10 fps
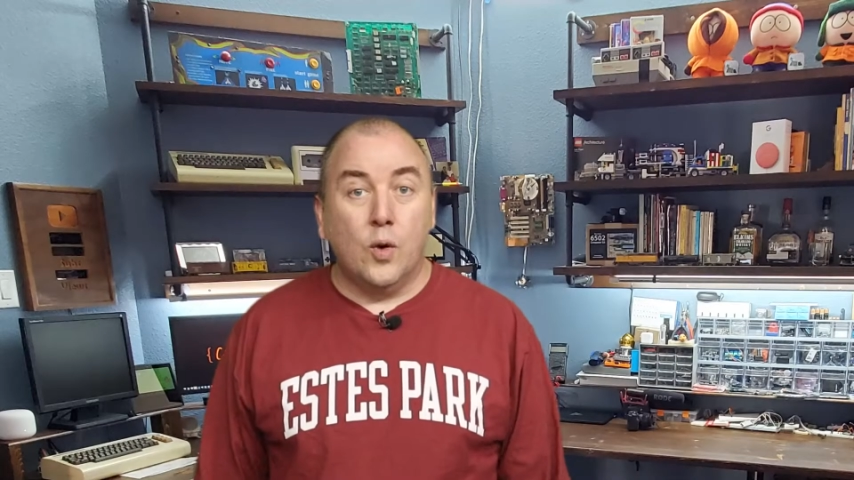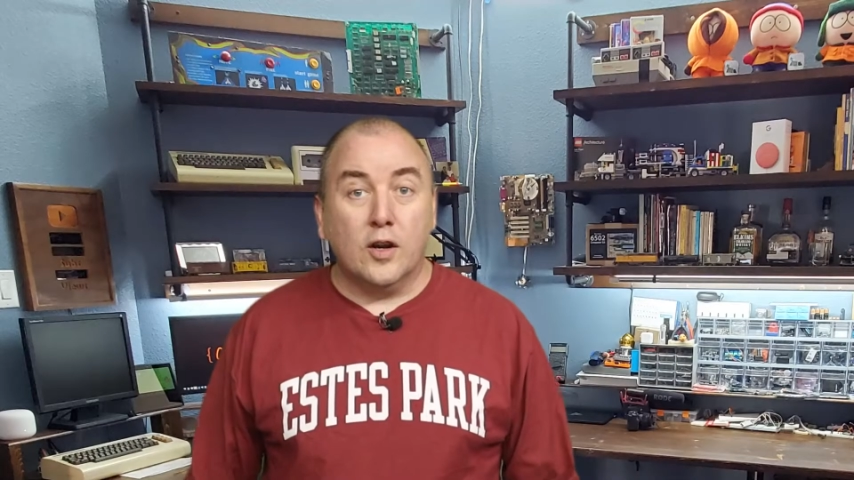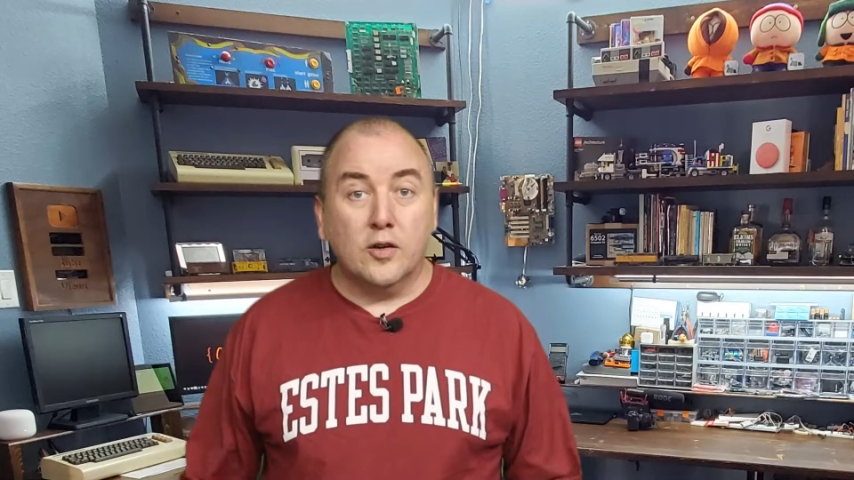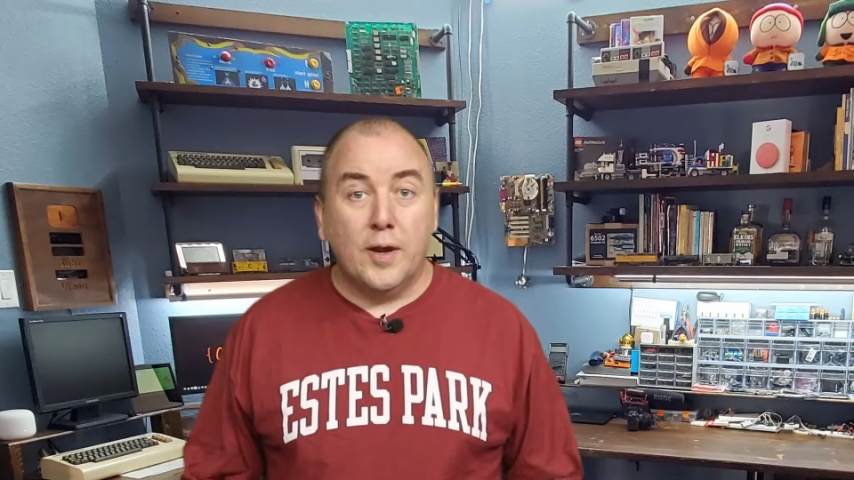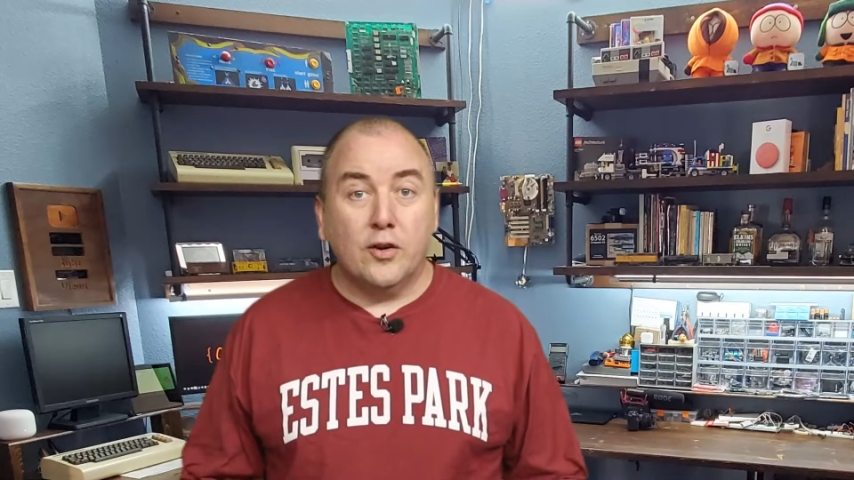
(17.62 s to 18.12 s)

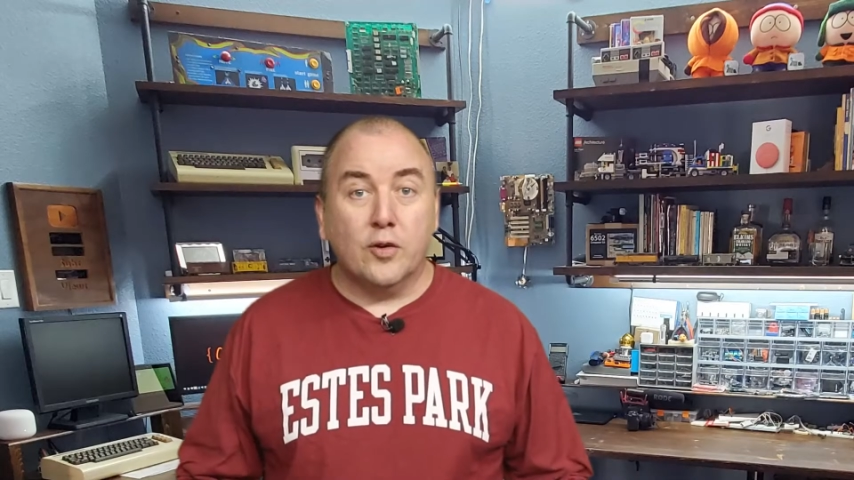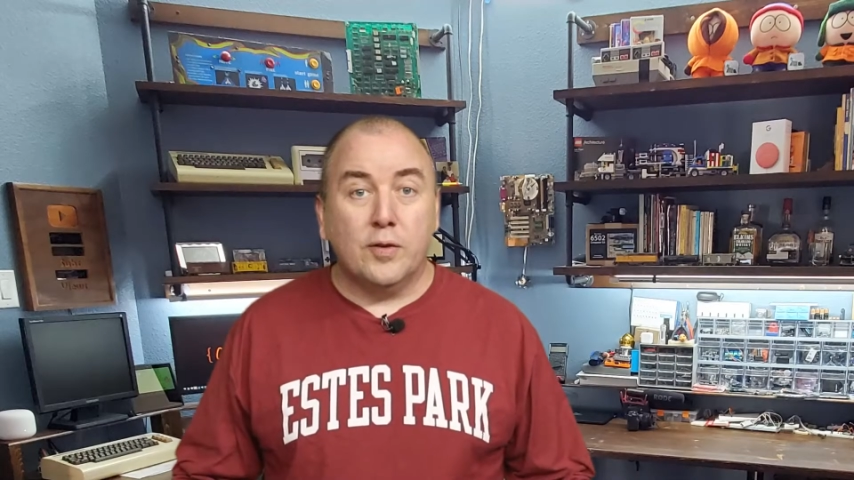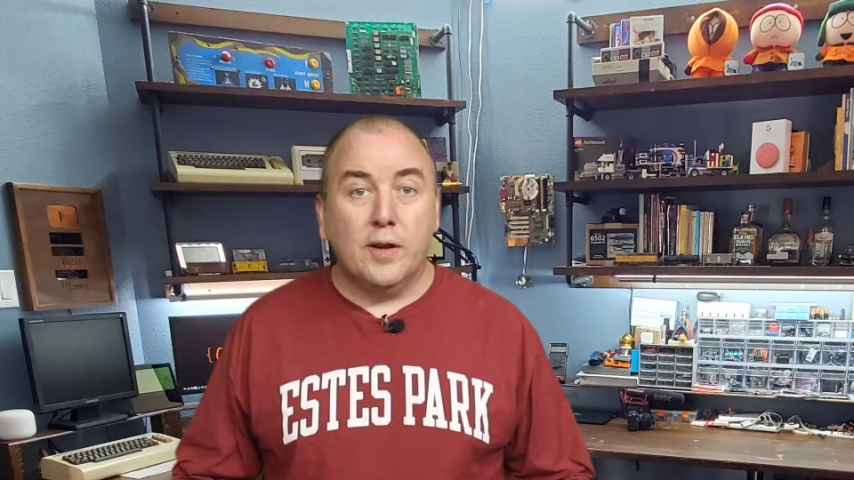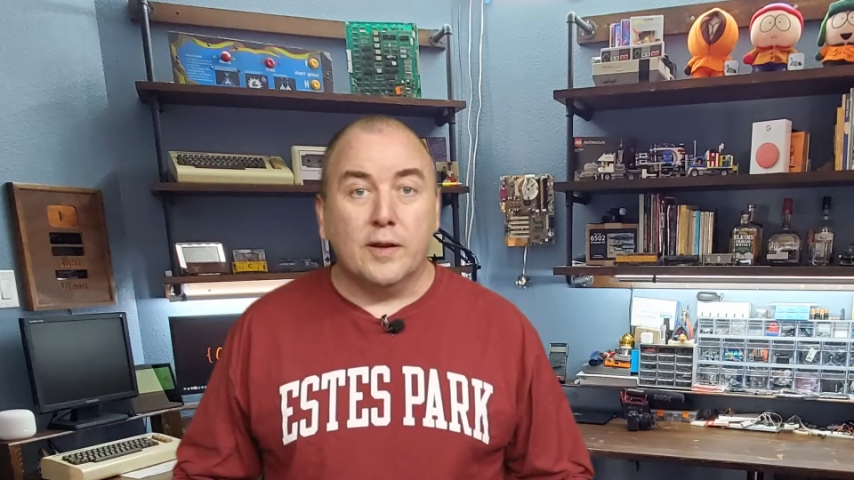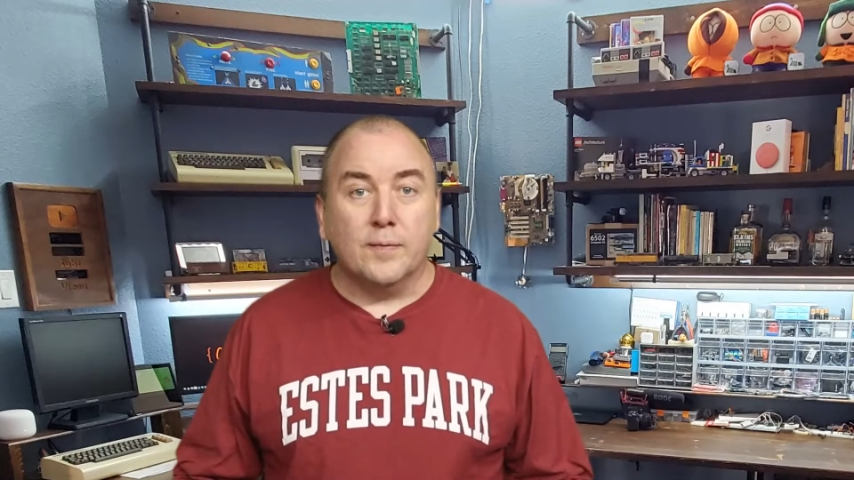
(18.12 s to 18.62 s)
Welcome to Maker at
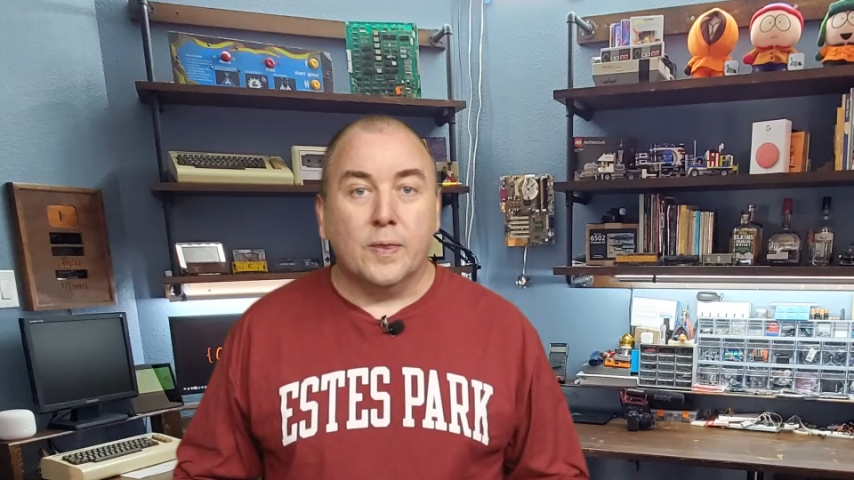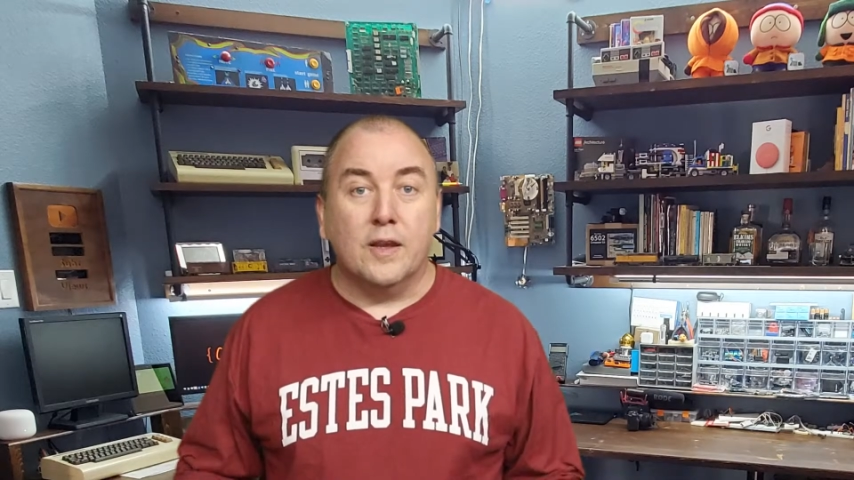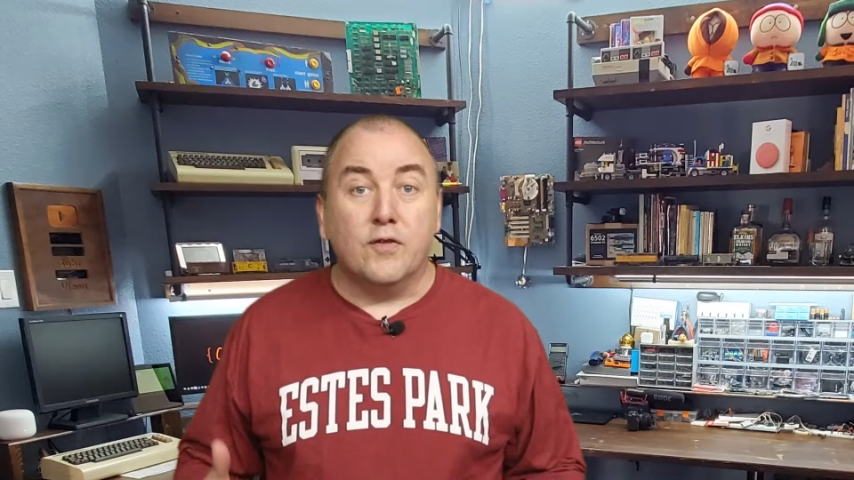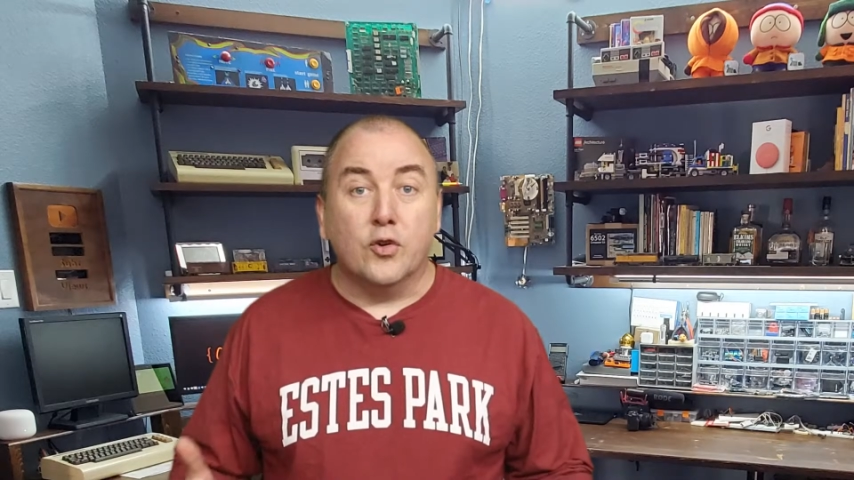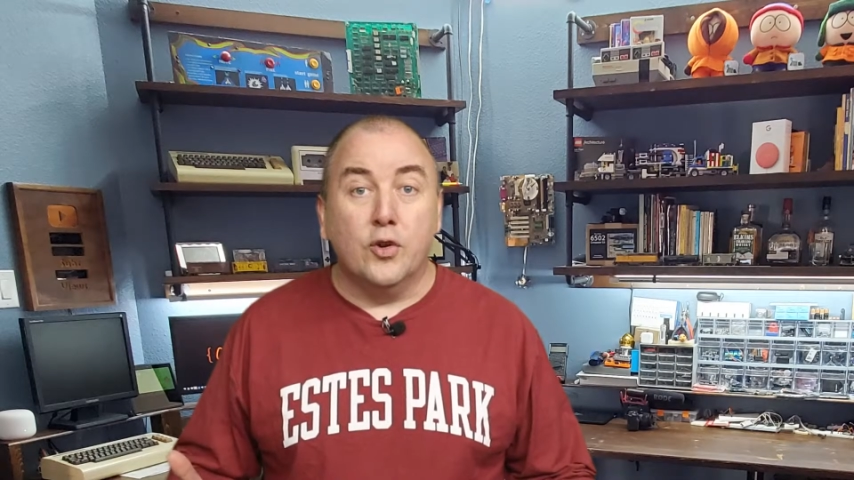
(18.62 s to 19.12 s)
Play. If